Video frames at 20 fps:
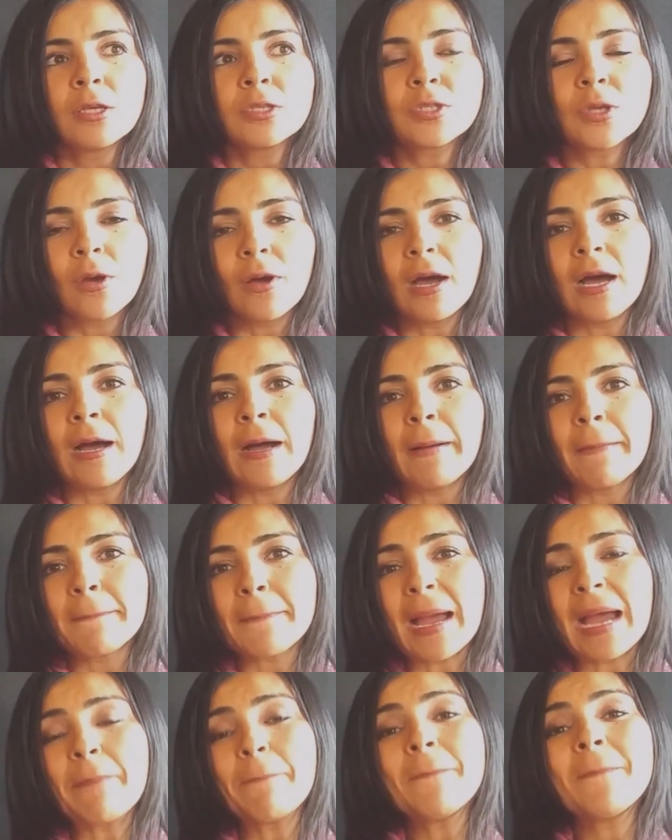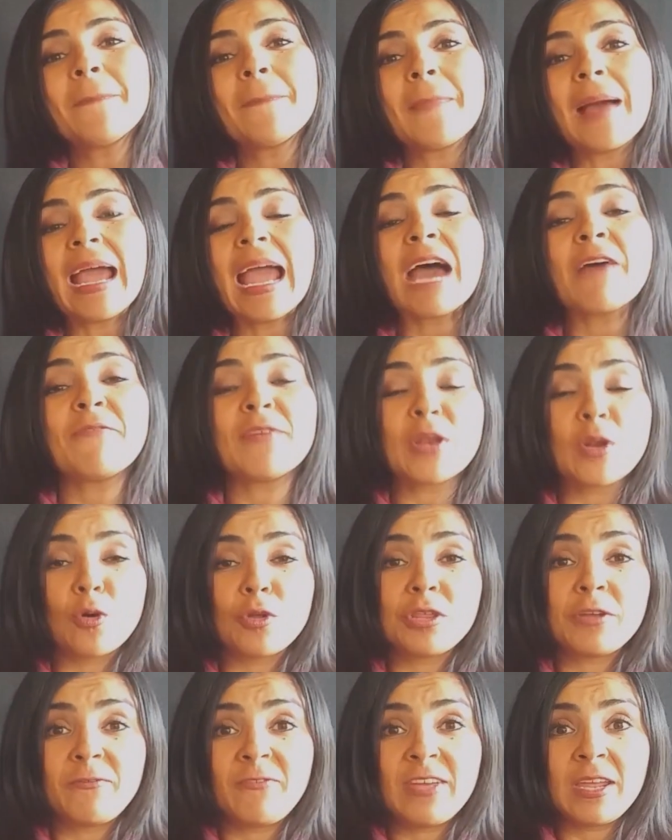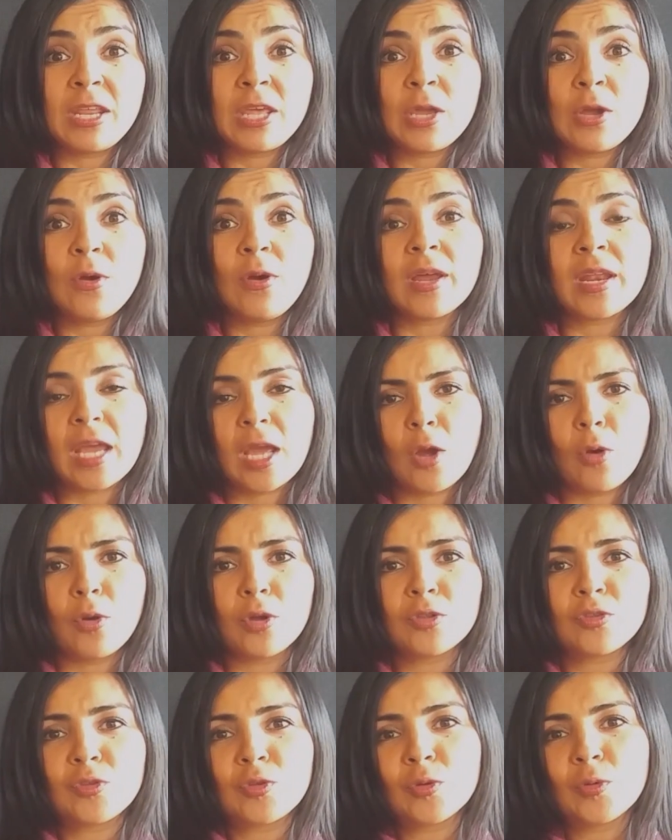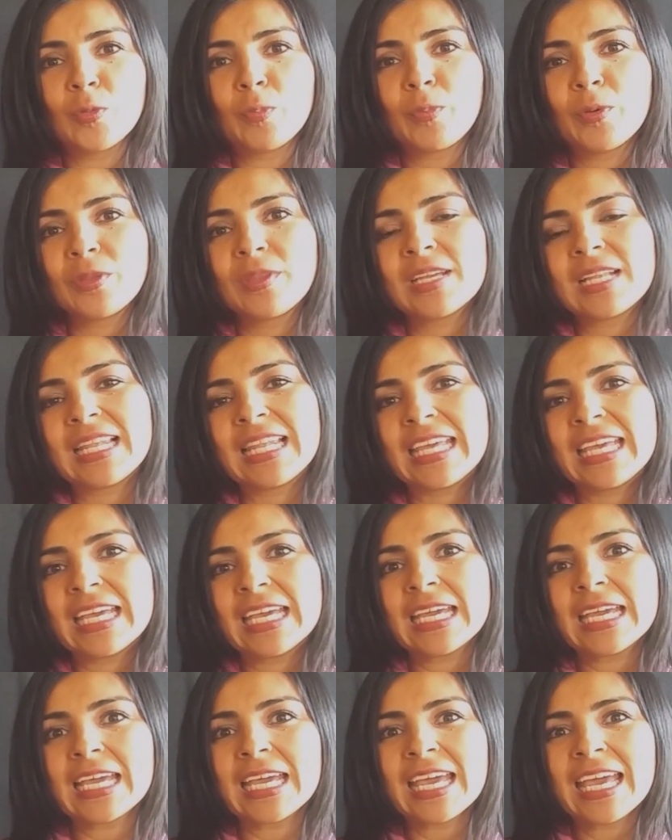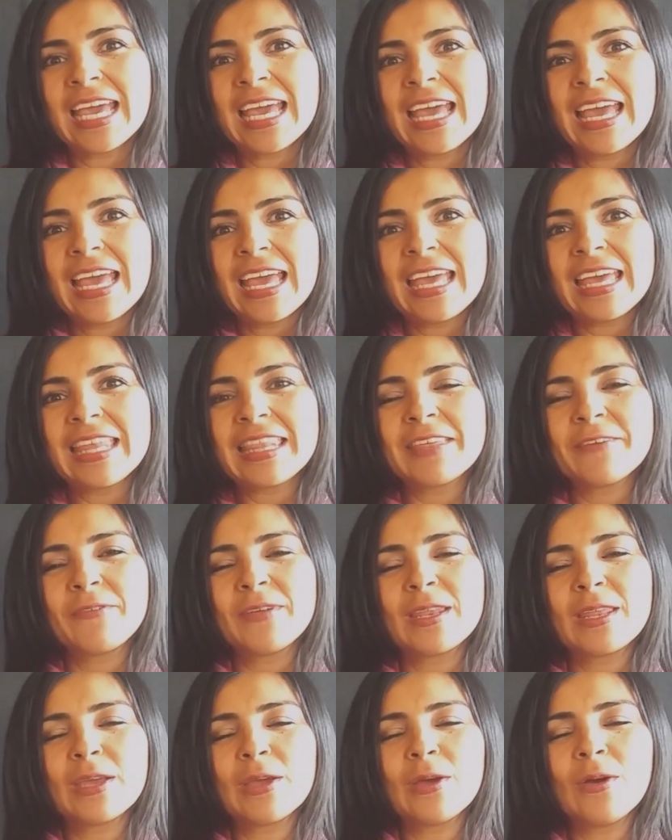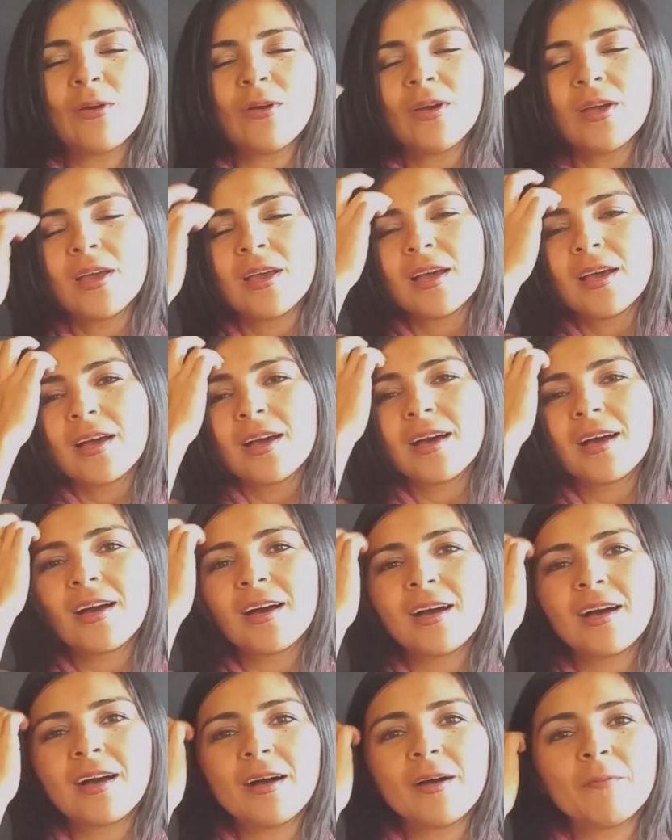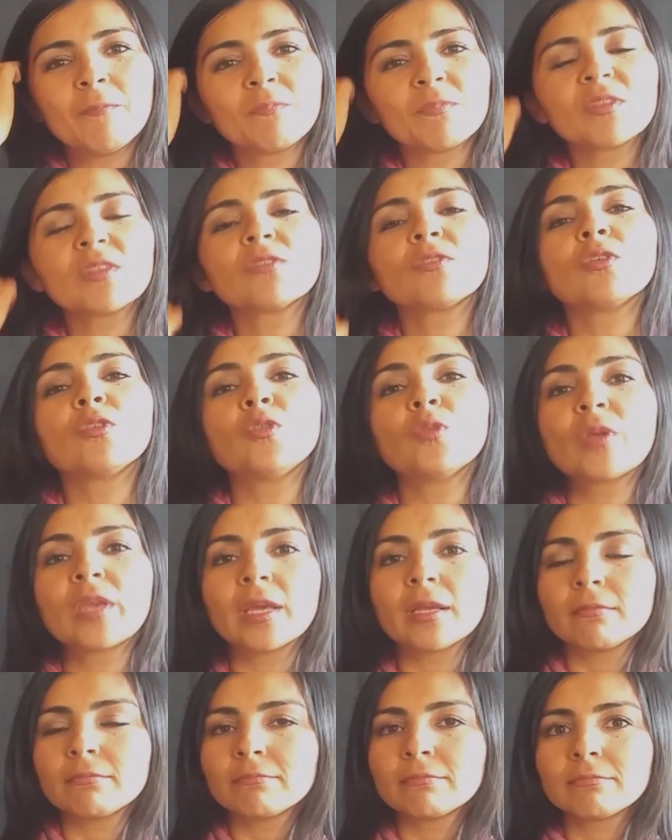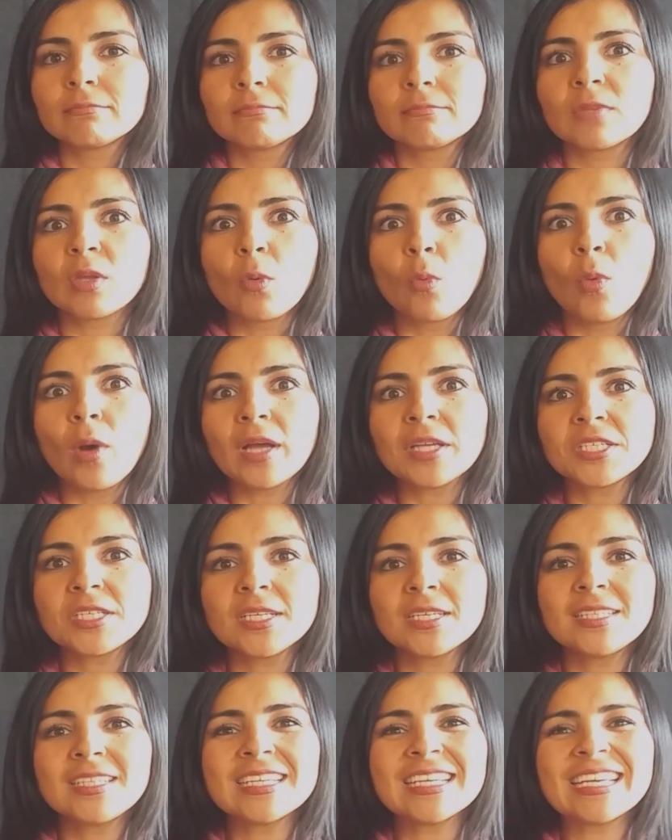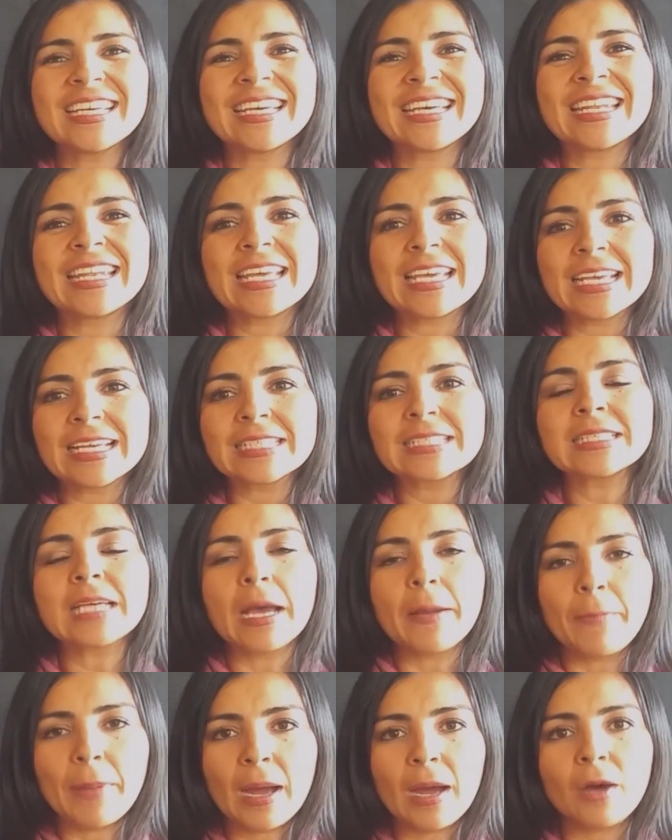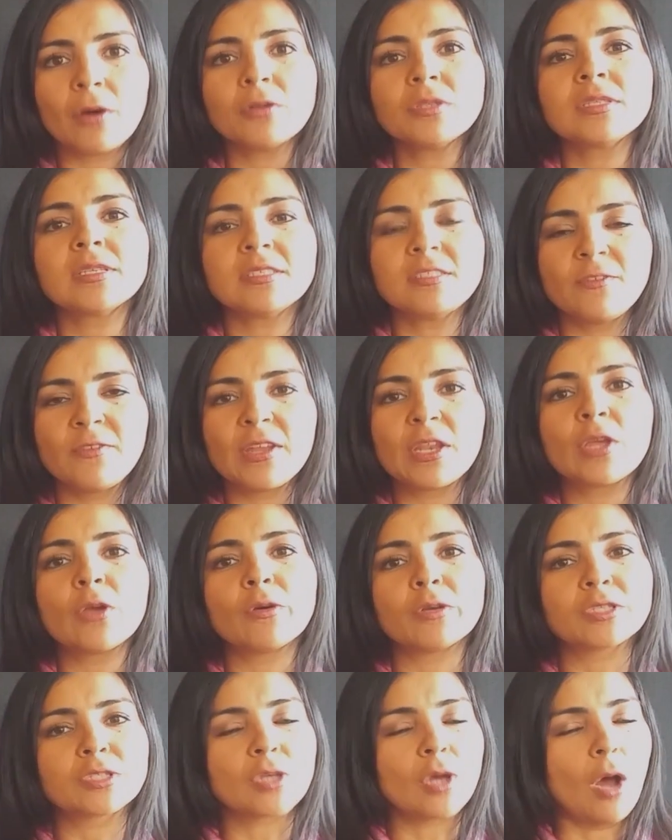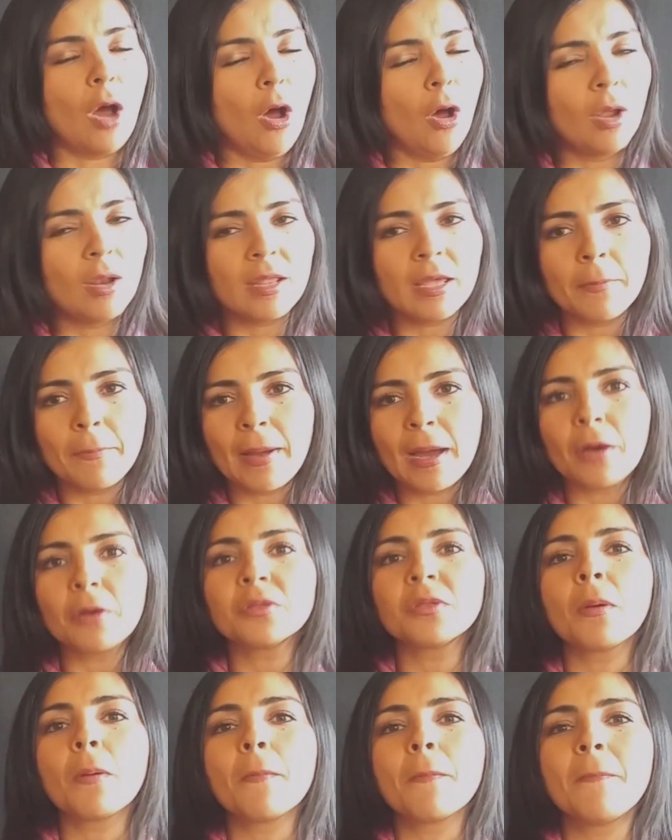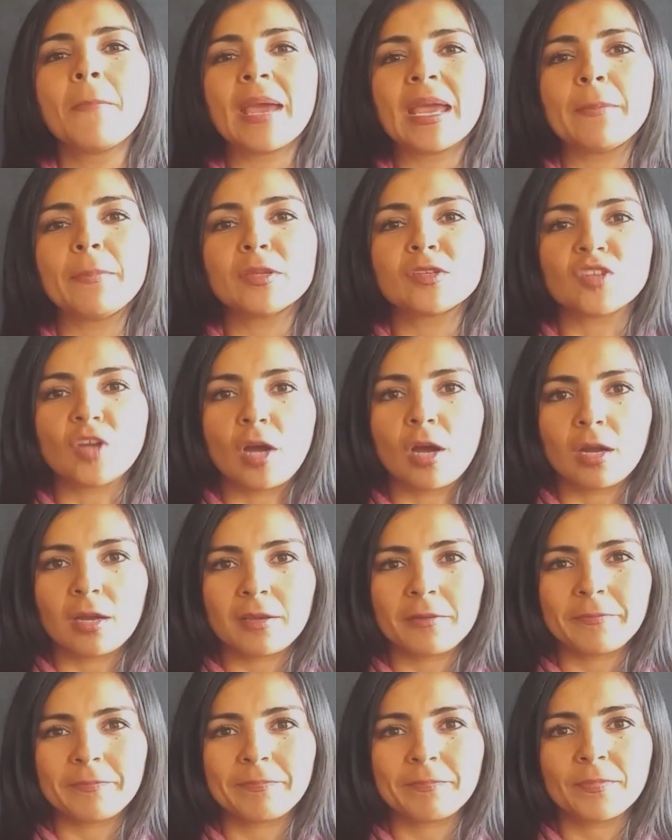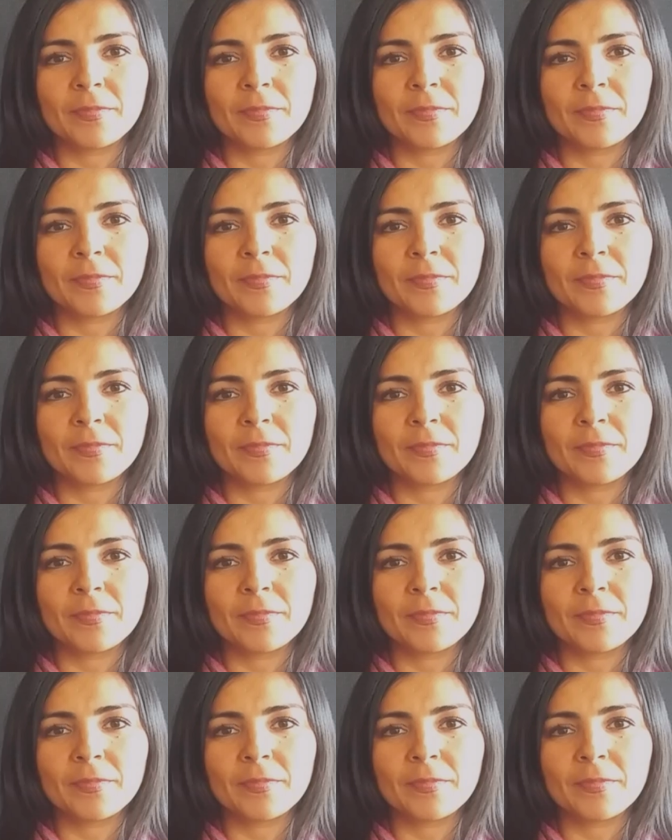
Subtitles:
So I have another video, and I'm going to put the link in the video so you can watch it. And this video is only about baby talk.